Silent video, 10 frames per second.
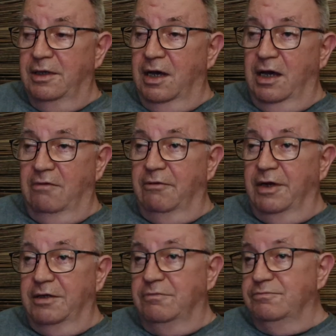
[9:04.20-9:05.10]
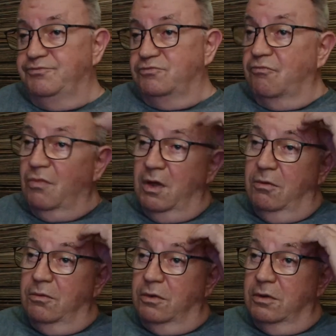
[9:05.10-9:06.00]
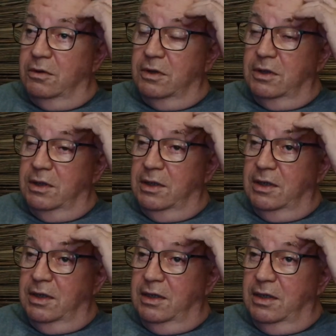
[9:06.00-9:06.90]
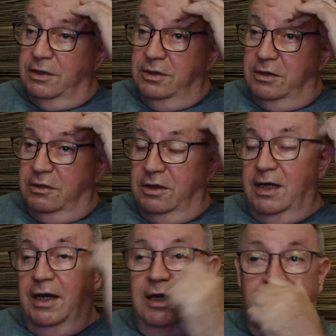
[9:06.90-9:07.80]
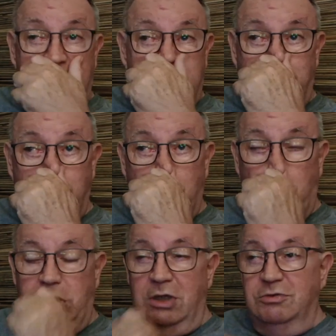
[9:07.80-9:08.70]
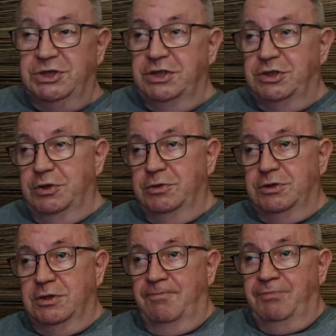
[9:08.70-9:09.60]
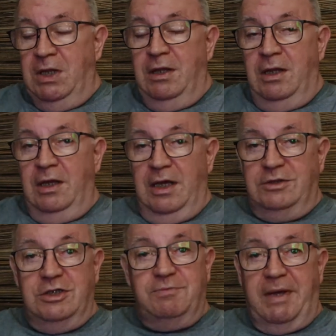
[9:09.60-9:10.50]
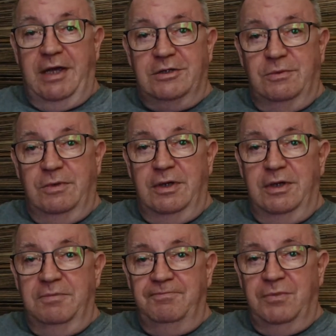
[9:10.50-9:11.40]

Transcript: I have read where a younger guy with those issues had just passed away.